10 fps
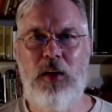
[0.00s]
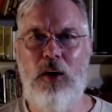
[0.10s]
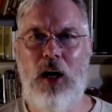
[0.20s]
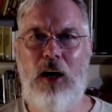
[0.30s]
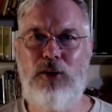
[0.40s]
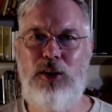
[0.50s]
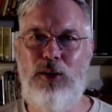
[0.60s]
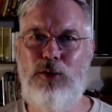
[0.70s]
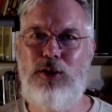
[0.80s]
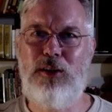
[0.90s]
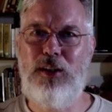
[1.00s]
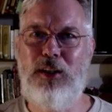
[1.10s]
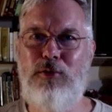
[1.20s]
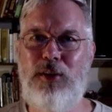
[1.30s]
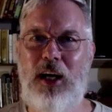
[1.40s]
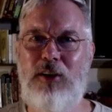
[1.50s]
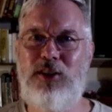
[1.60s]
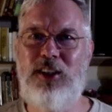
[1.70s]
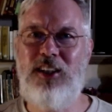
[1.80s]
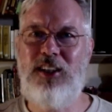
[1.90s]
how she used to live with how
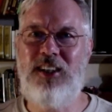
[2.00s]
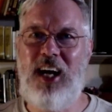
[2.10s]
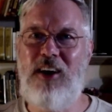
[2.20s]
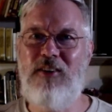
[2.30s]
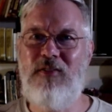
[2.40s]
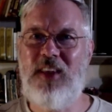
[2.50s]
she is now.